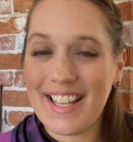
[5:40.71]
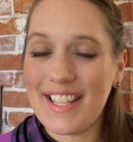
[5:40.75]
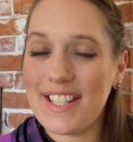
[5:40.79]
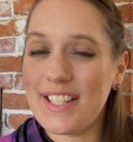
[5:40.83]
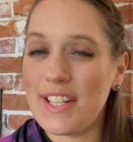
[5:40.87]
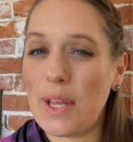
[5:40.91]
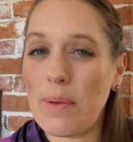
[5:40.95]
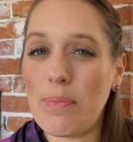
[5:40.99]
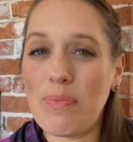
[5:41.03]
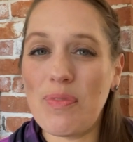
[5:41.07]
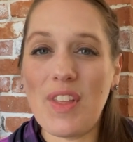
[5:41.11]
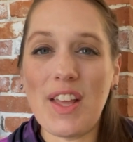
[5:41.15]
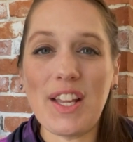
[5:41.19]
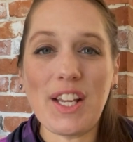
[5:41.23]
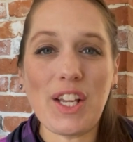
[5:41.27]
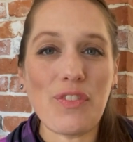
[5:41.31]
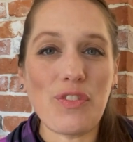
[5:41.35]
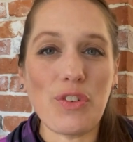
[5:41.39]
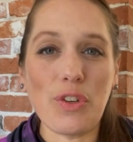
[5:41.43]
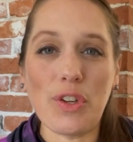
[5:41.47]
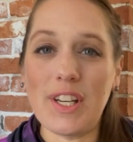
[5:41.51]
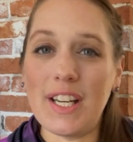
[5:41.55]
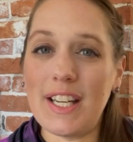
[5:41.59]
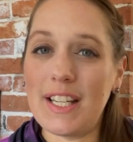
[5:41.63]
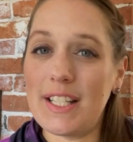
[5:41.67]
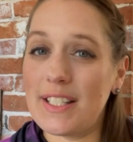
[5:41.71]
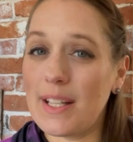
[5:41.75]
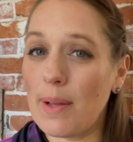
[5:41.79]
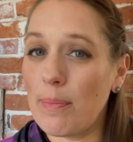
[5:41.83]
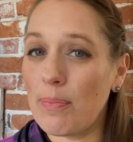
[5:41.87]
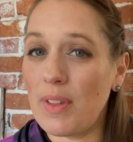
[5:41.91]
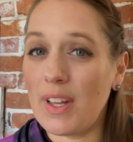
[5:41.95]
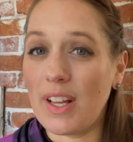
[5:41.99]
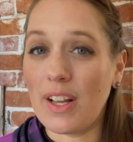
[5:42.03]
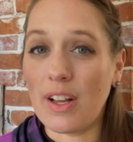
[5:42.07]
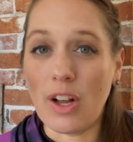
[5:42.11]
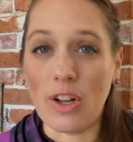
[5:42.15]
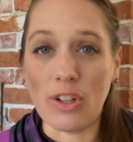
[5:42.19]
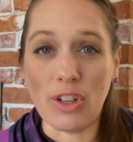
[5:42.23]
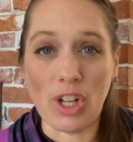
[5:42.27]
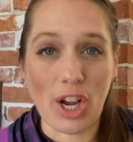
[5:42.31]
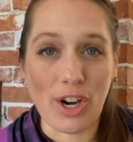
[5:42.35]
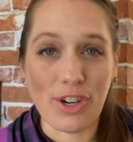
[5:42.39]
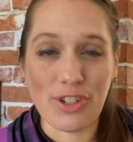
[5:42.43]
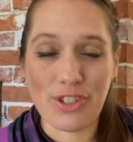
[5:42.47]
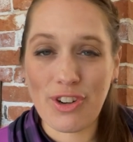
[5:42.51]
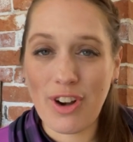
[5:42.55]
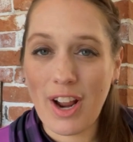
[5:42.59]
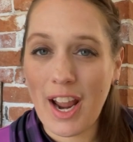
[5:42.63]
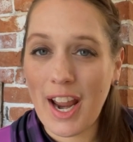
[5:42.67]
Same thing if you need something, a
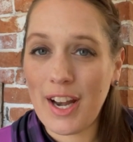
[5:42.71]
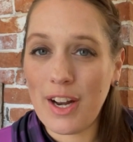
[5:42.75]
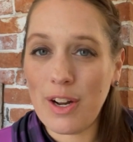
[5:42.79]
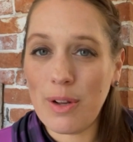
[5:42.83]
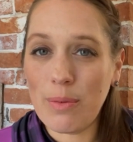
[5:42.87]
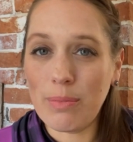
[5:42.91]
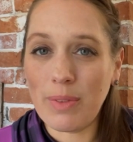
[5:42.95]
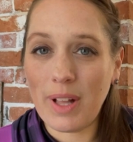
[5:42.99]
larger item,